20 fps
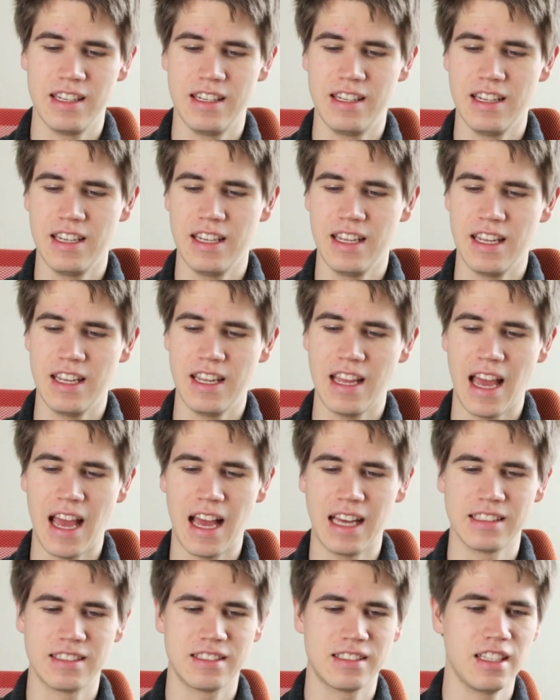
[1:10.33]
the
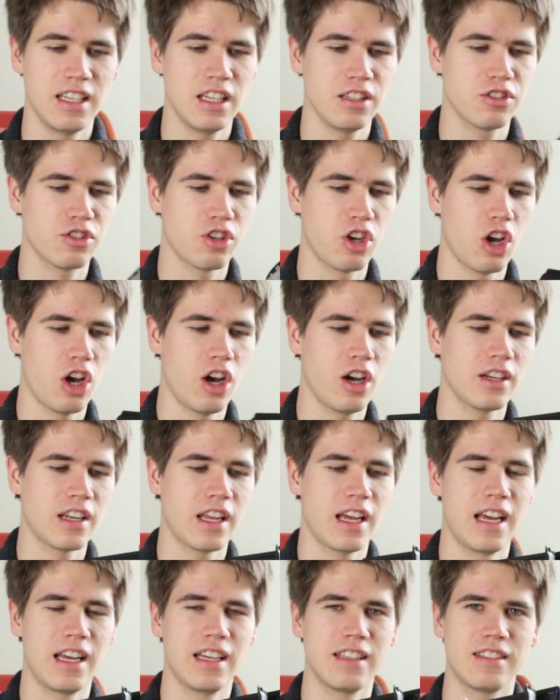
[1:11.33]
SD
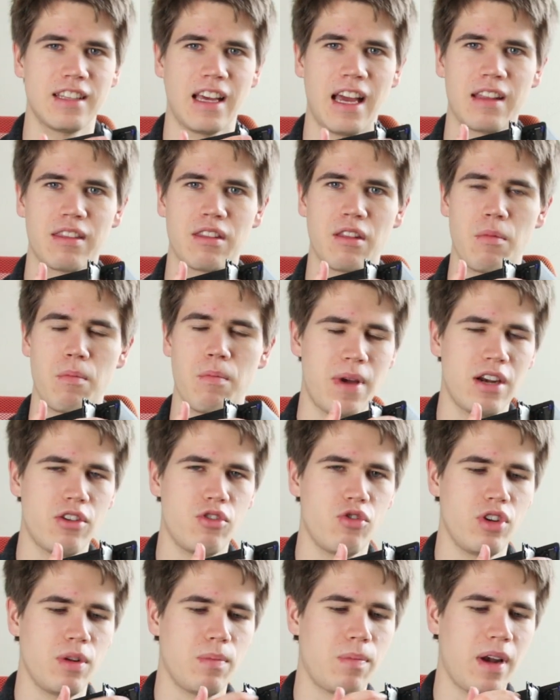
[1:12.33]
slot is at the
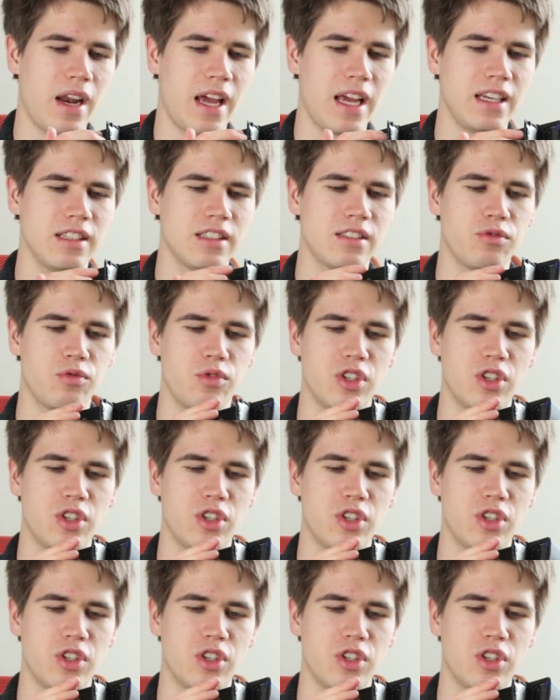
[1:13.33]
battery place,